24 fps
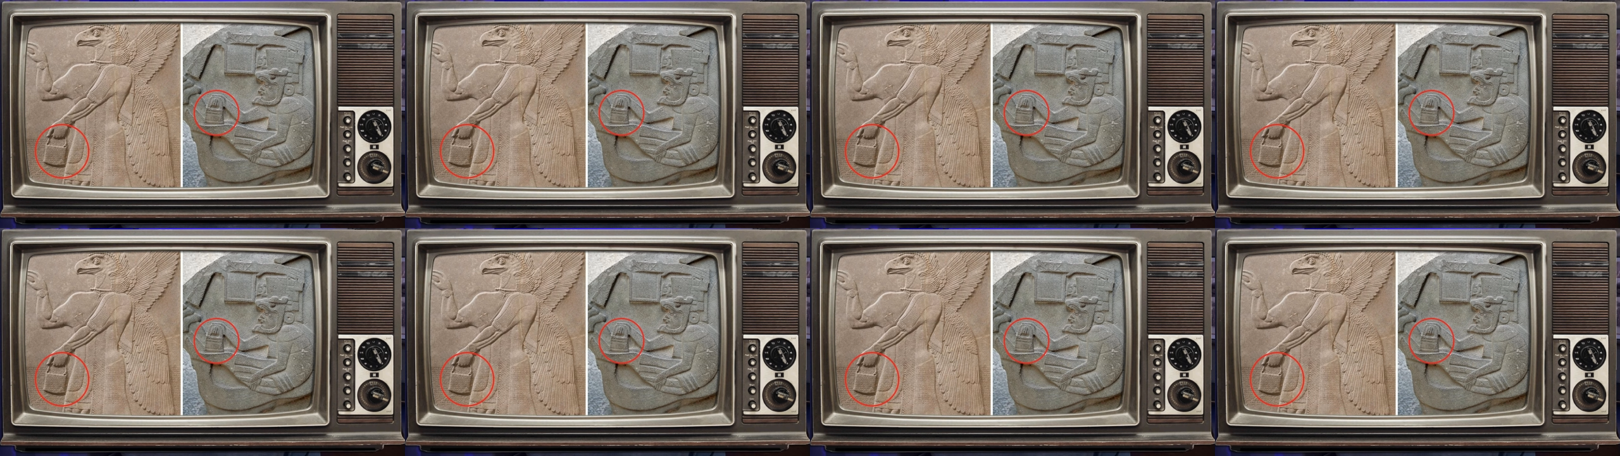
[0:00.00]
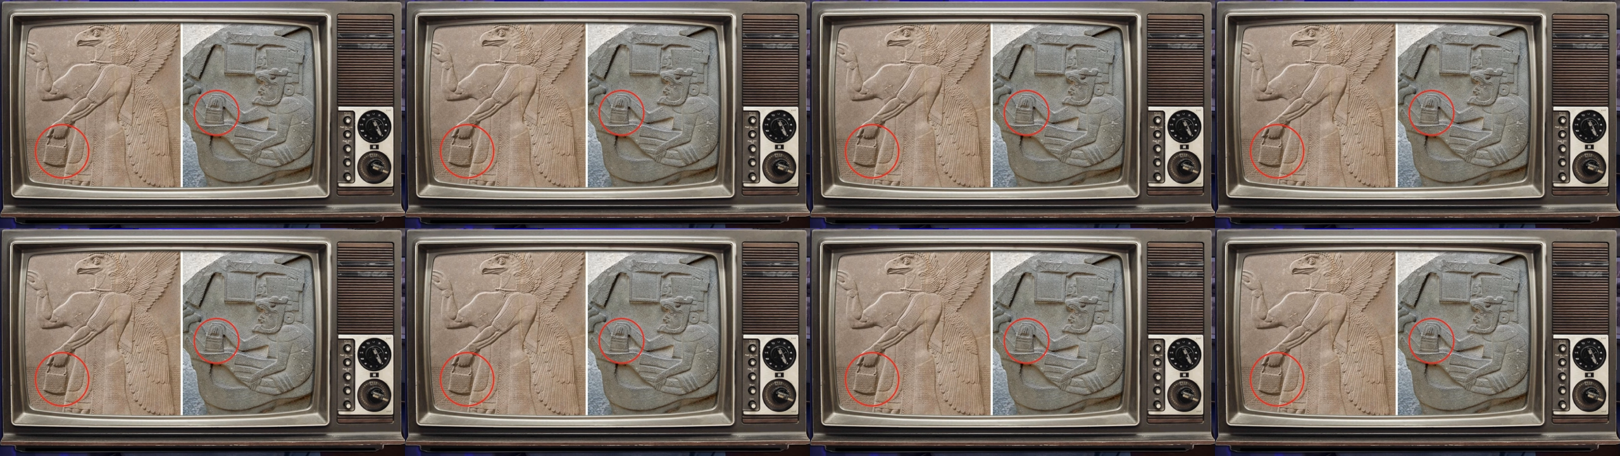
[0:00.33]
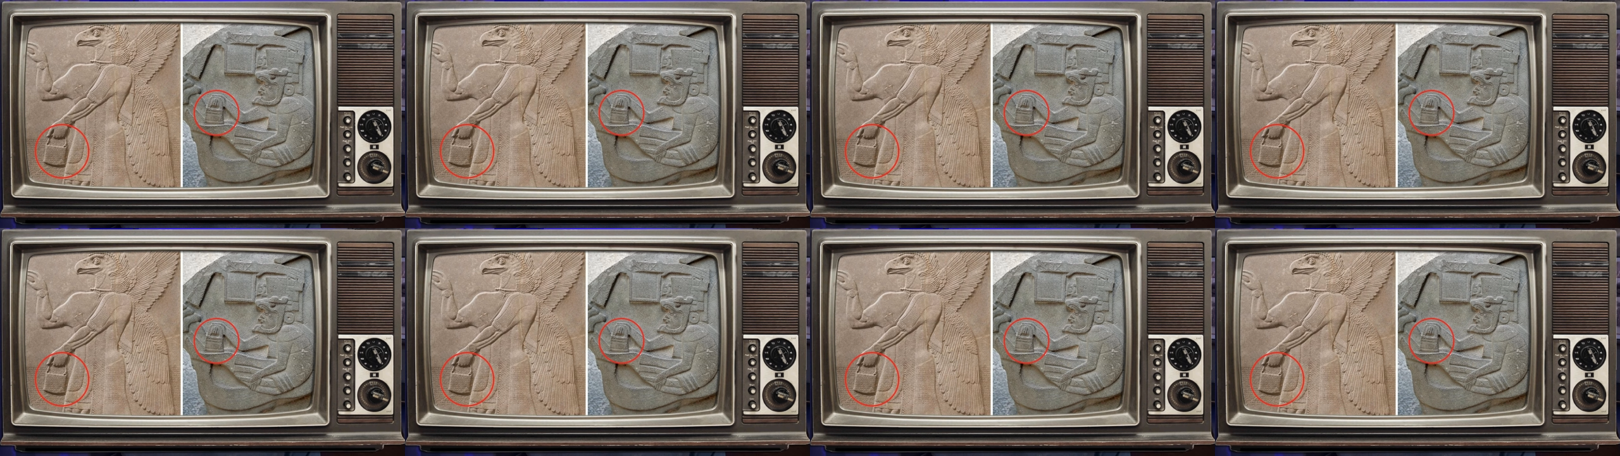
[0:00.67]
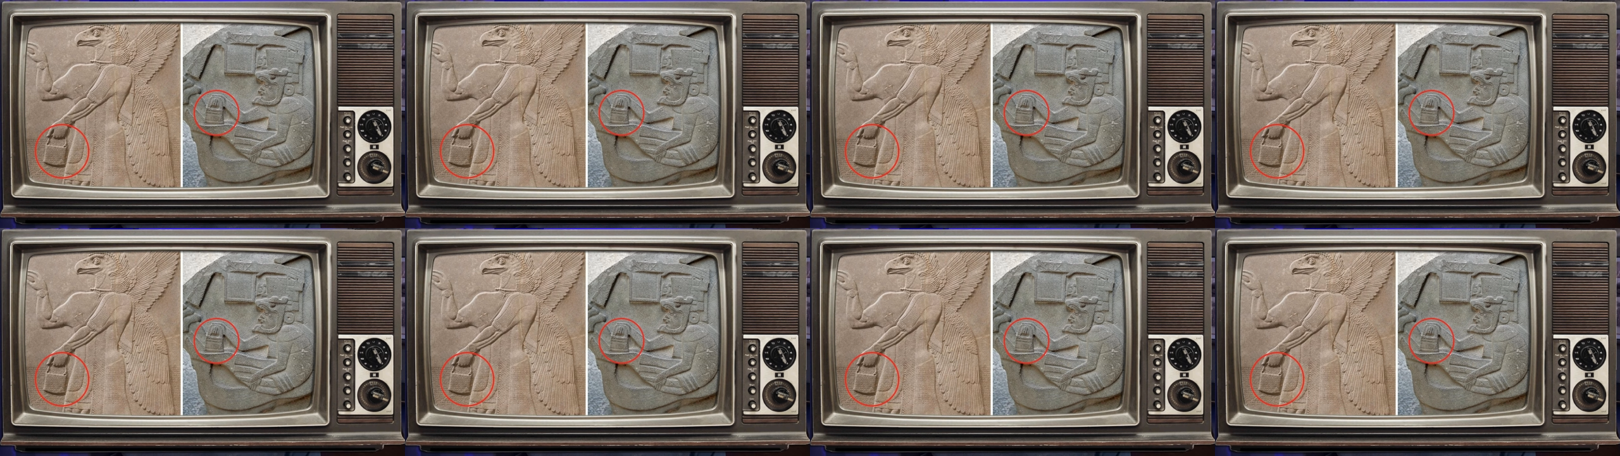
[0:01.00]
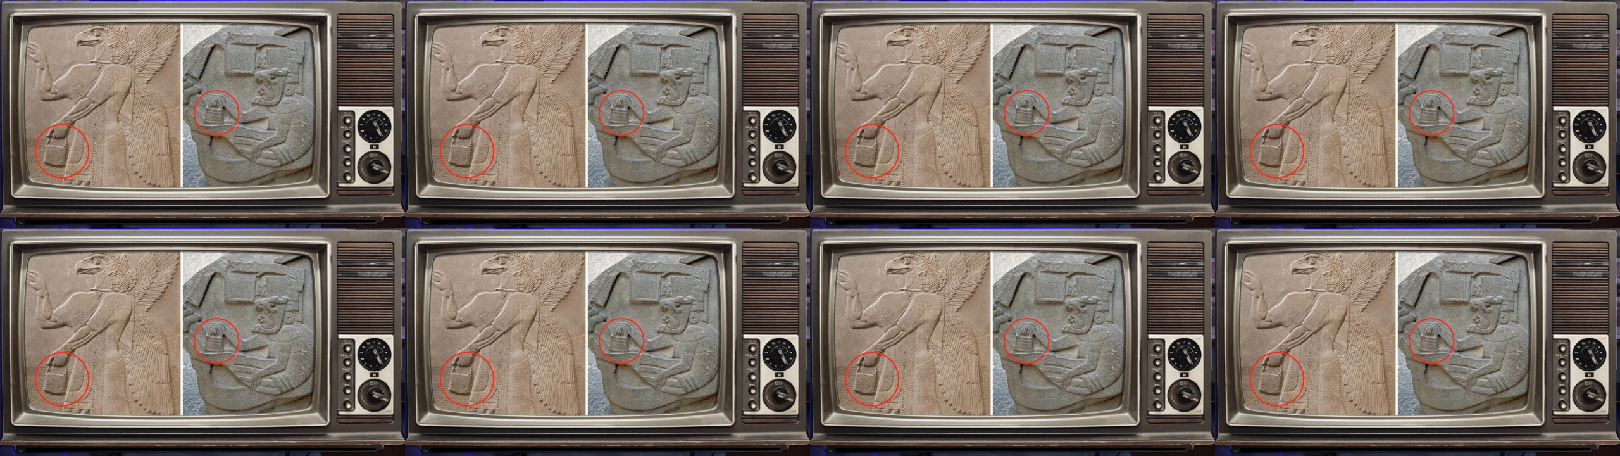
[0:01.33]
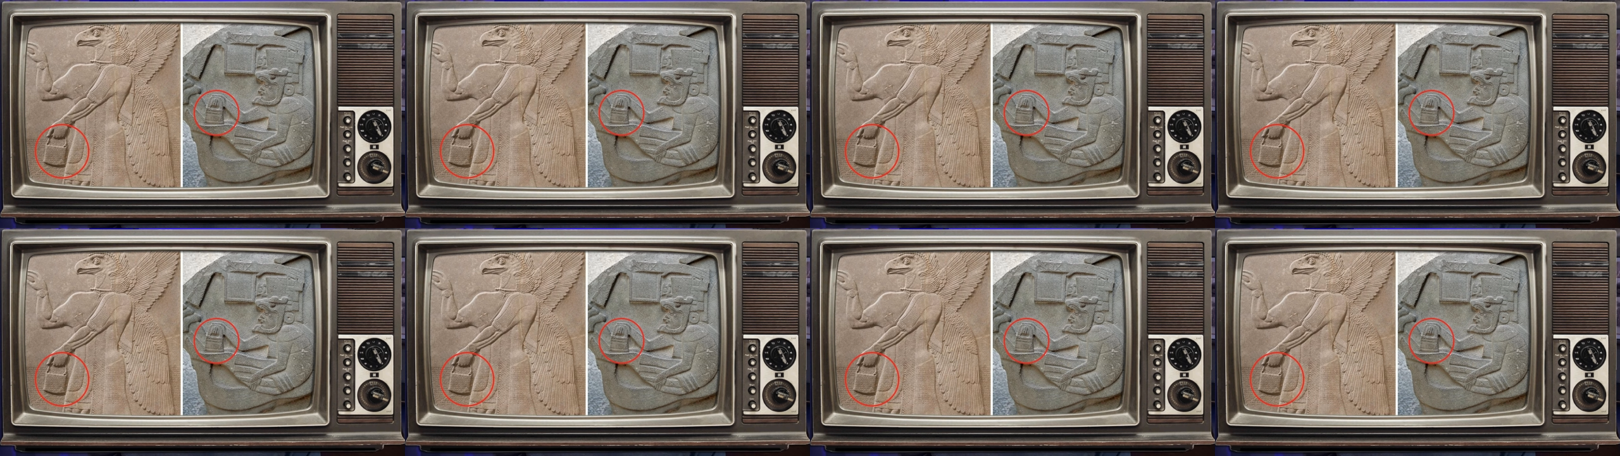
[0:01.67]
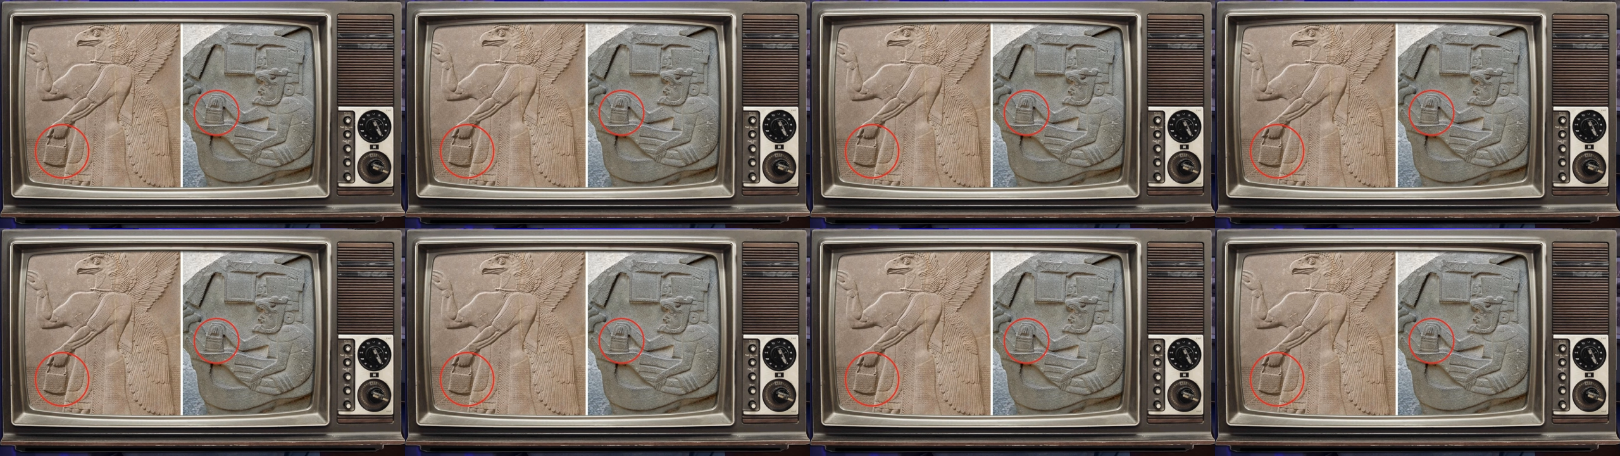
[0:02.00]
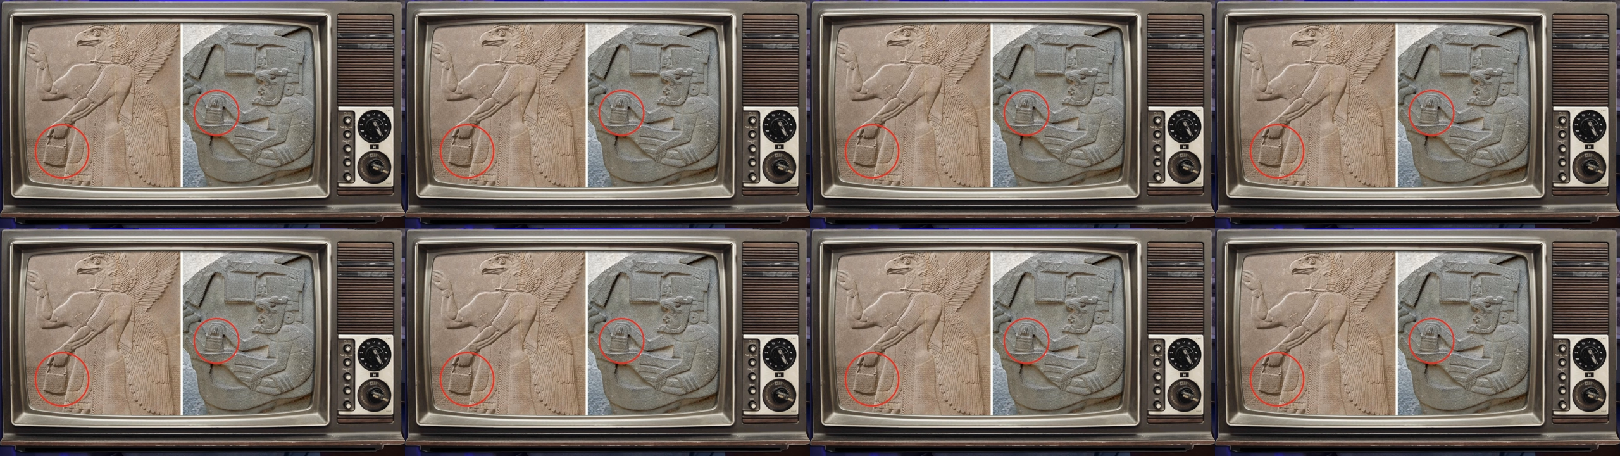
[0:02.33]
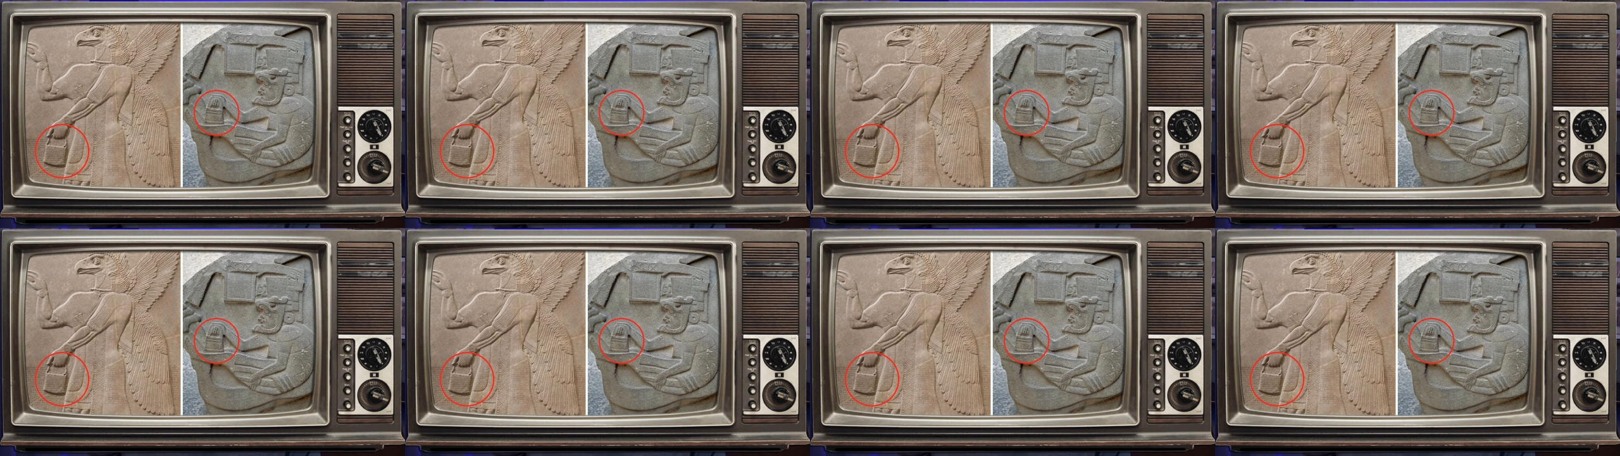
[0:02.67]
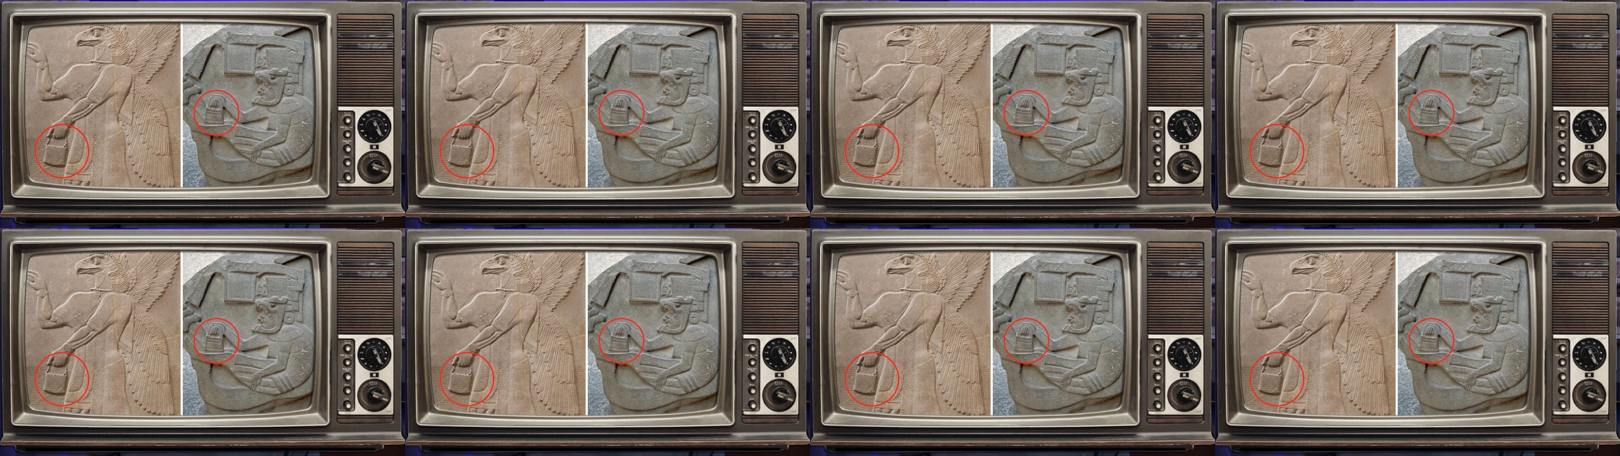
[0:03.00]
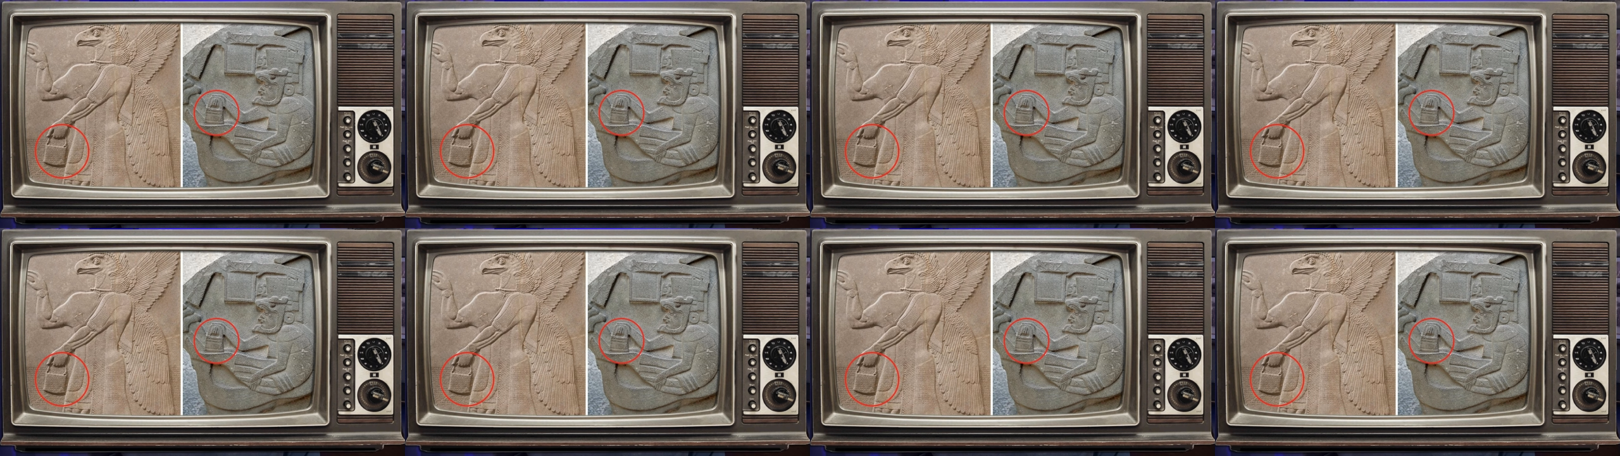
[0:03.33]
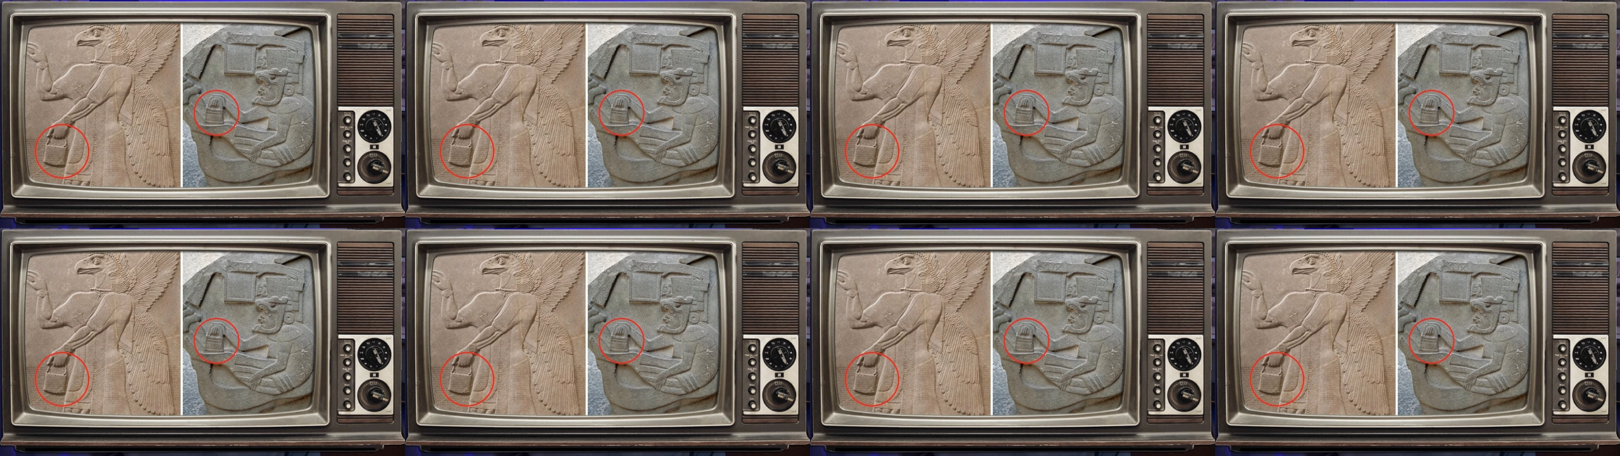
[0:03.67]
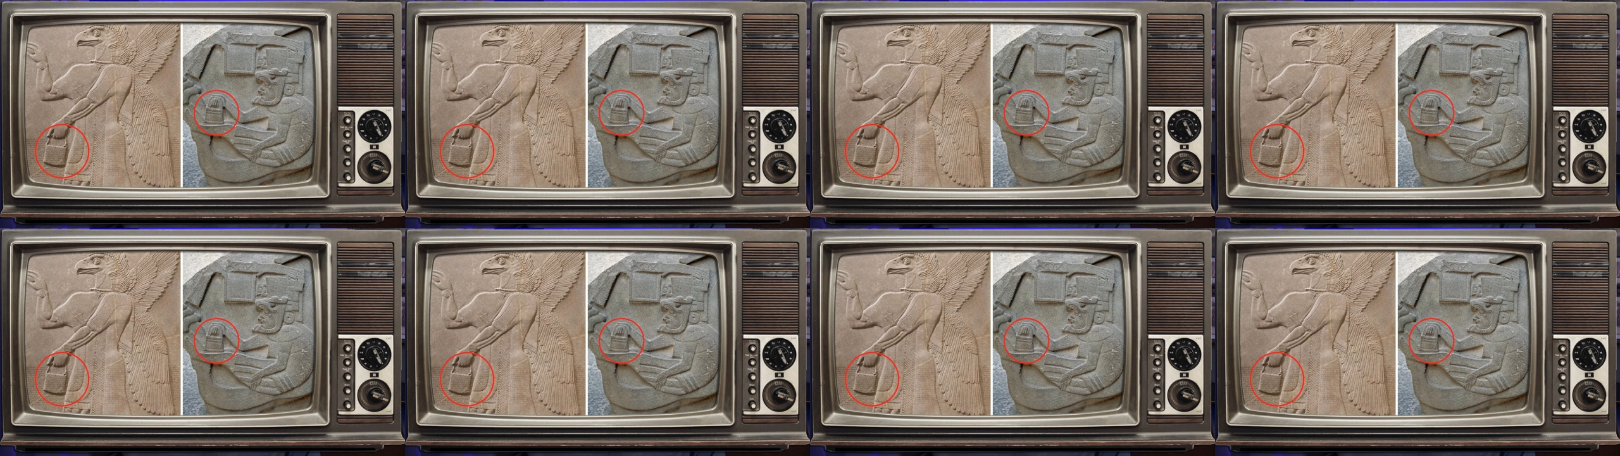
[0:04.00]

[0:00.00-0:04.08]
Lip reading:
Nobody's mouth can be seen.